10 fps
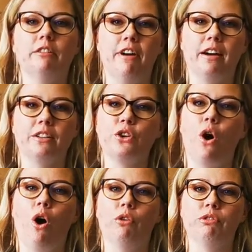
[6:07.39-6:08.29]
effects
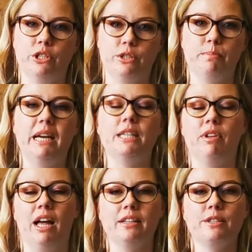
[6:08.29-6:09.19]
of the space
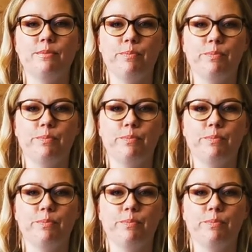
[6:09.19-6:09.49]
flight.